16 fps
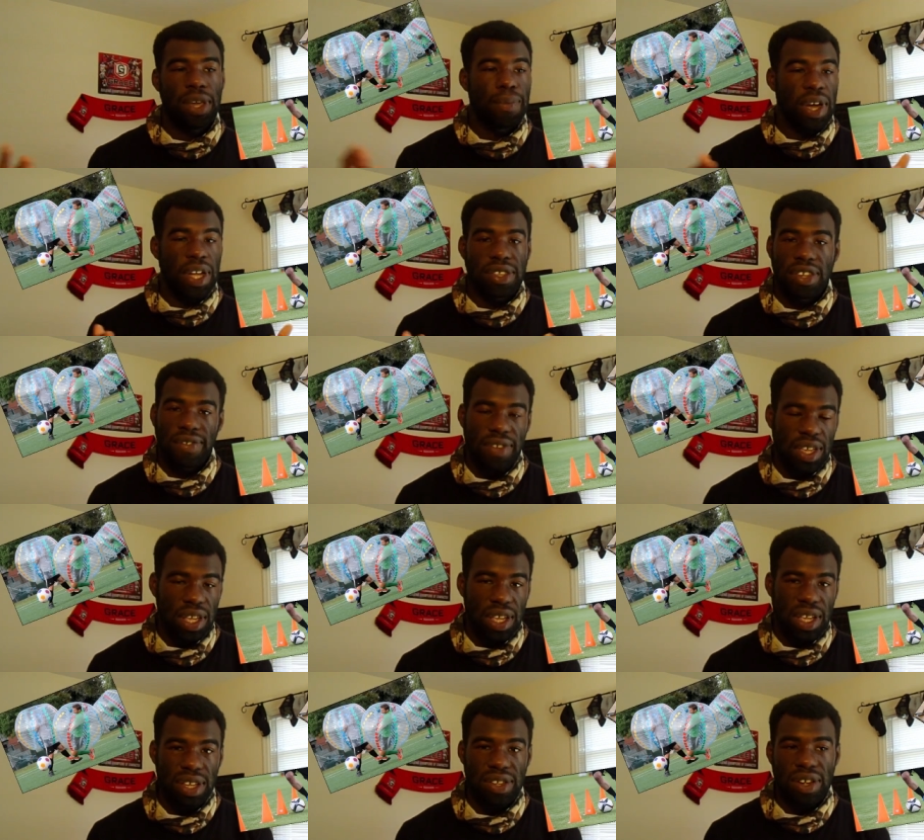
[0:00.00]
team
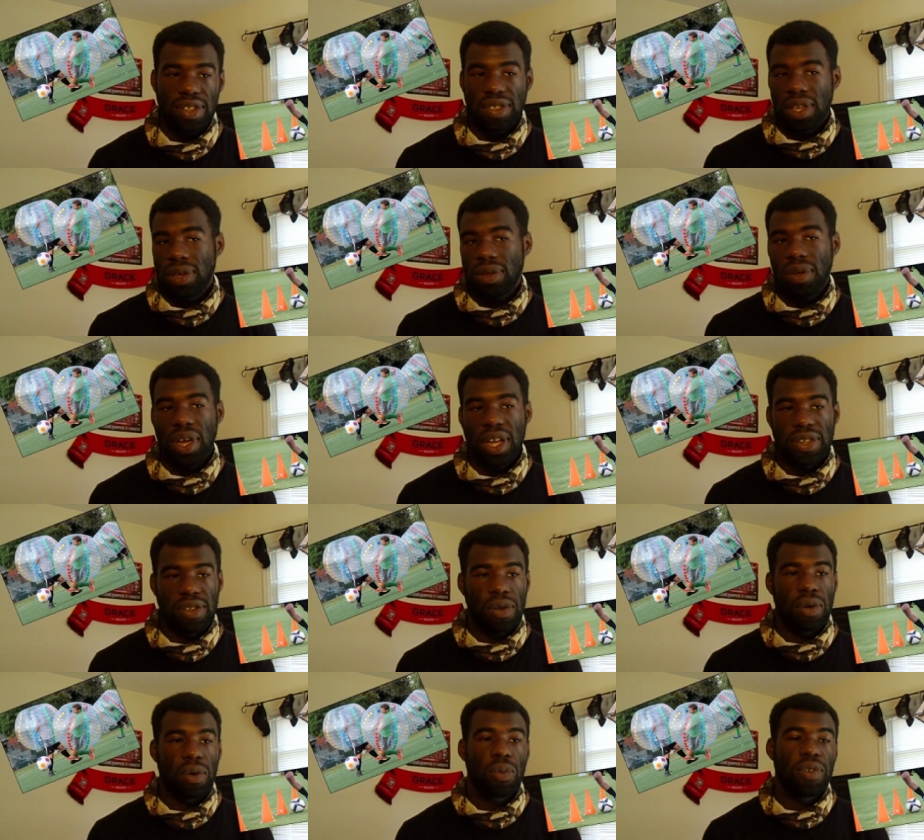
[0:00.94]
activities, I'll take you
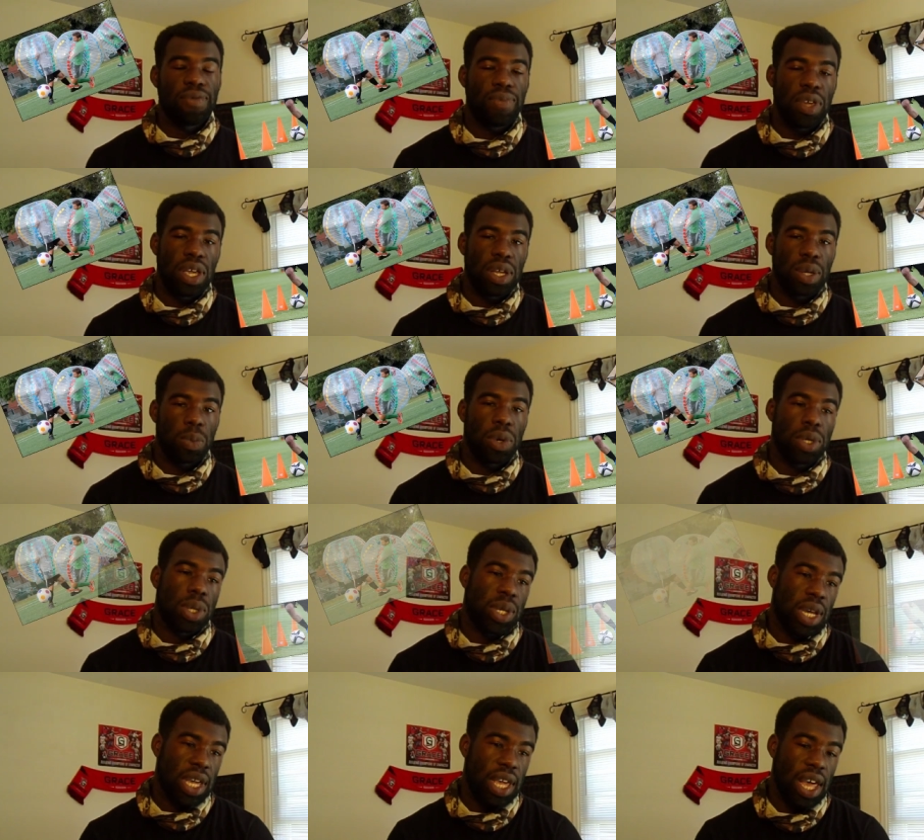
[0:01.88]
guys along with me as
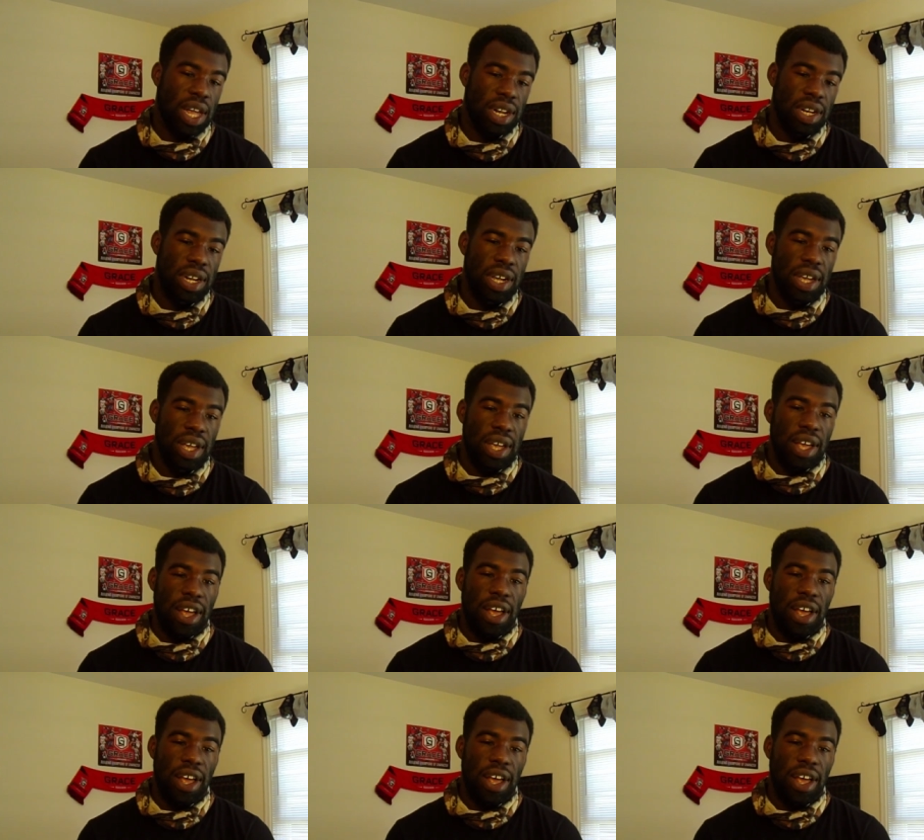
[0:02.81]
much as I can.